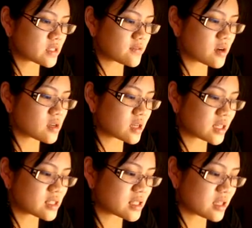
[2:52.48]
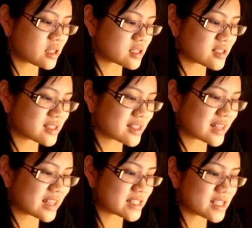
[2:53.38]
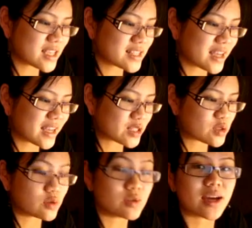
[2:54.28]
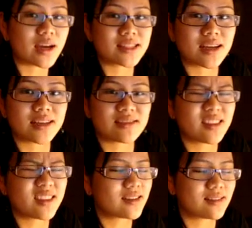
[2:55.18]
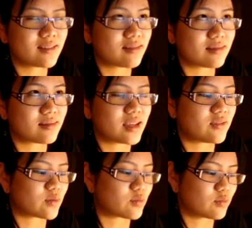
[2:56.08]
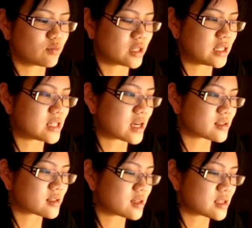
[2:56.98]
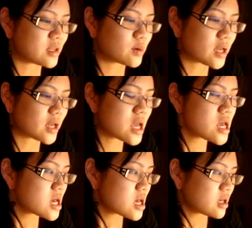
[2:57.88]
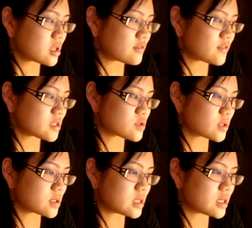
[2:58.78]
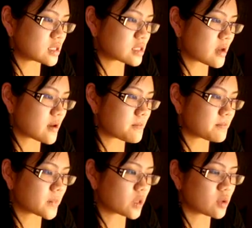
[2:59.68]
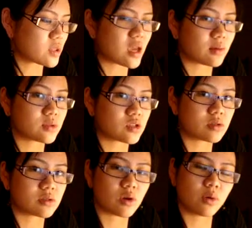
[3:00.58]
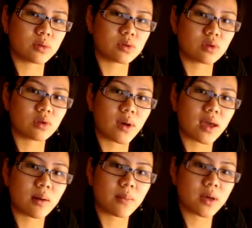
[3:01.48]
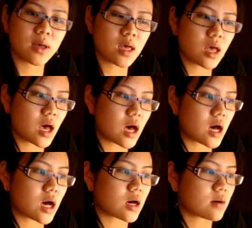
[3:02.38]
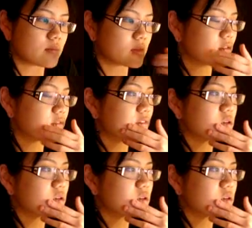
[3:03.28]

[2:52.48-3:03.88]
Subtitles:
As far as I can see, this lens has like two downsides, and they're not even really downsides anyway. The first one is when the aperture is opened all the way up, the